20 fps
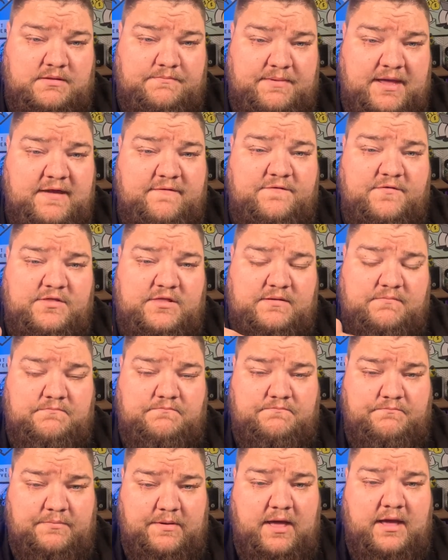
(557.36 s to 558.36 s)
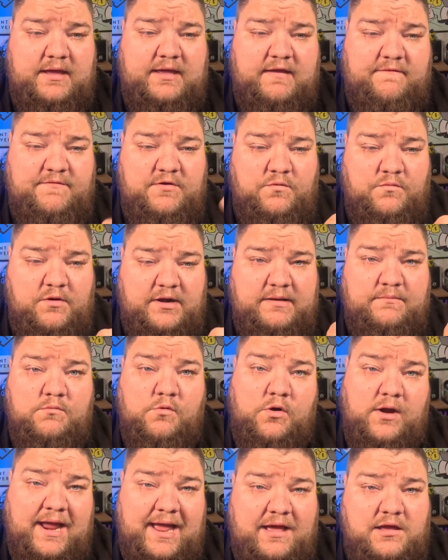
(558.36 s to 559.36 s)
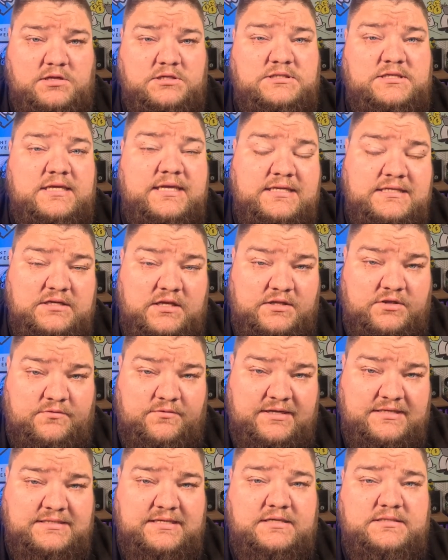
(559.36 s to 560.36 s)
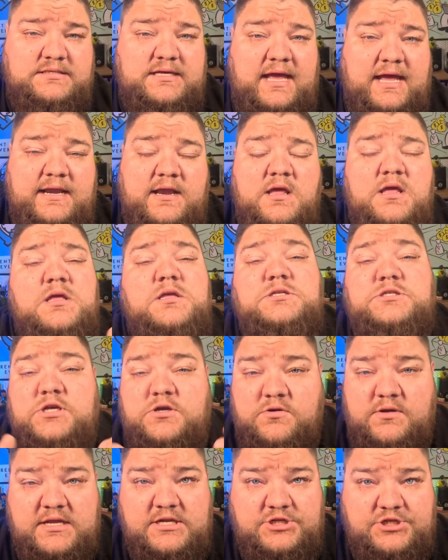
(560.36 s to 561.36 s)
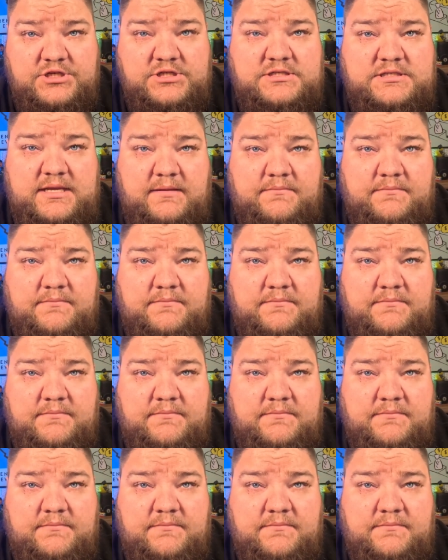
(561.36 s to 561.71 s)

the bang for the buck if you're wanting more house is on the resale side so it's just